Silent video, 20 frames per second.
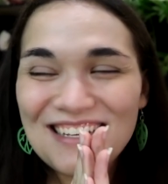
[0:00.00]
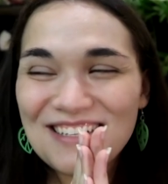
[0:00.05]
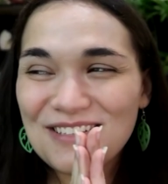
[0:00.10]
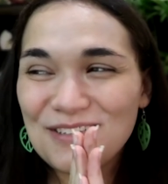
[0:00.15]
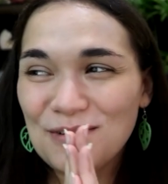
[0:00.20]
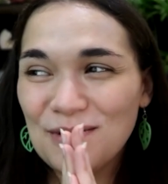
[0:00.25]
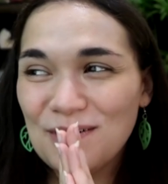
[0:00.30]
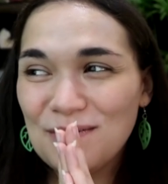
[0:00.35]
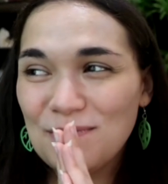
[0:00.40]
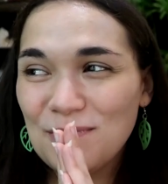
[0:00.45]

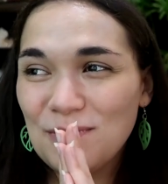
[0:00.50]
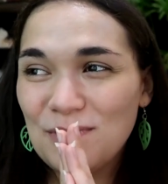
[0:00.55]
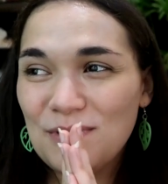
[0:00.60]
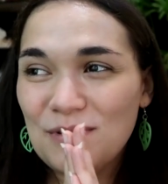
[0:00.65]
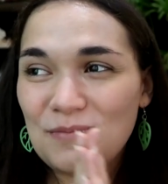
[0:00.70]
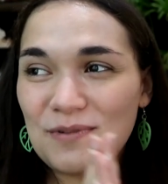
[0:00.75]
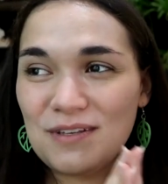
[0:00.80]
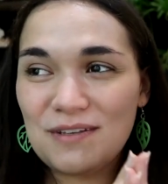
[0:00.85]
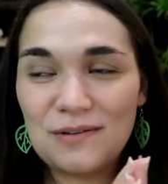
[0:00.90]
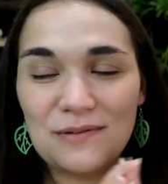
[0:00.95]
So I'm going
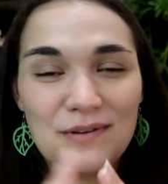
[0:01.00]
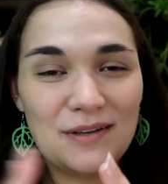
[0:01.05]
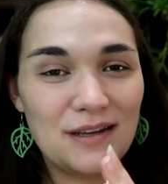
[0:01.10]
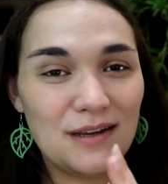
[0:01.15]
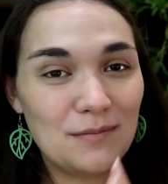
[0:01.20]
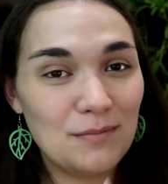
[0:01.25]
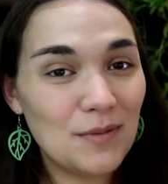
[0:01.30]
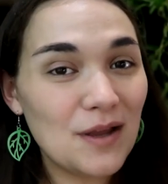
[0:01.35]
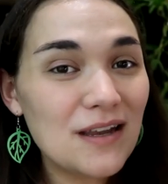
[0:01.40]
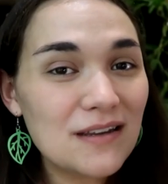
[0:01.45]
to be doing
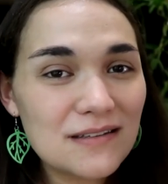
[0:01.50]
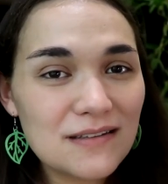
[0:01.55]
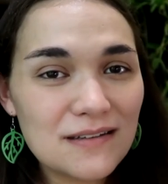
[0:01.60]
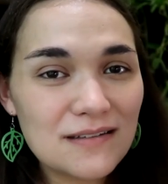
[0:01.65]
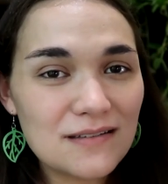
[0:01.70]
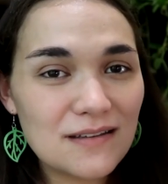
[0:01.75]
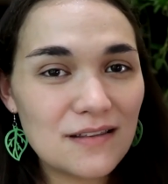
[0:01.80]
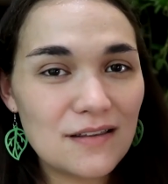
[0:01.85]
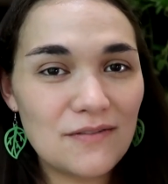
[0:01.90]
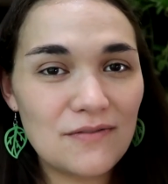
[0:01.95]

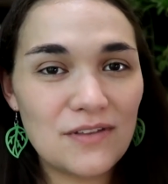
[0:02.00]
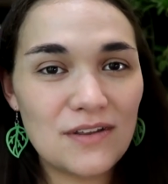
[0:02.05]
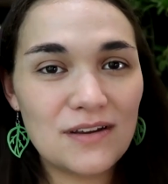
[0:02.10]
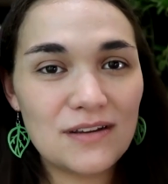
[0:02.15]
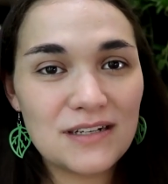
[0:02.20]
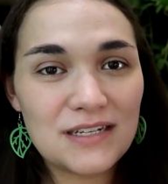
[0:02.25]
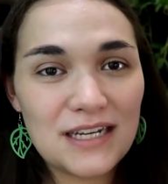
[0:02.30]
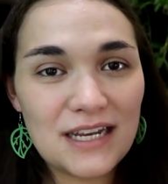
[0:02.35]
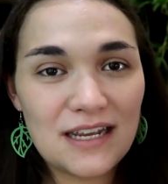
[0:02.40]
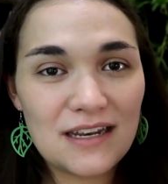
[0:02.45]
unboxings on the
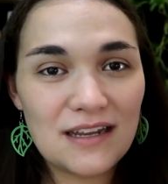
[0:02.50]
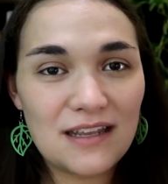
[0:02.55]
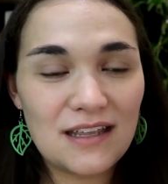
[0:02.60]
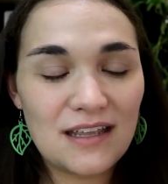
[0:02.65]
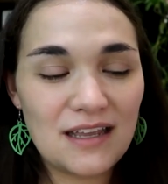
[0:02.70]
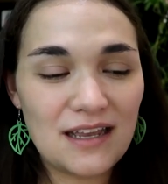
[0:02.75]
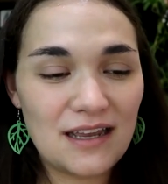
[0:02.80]
vlog channel.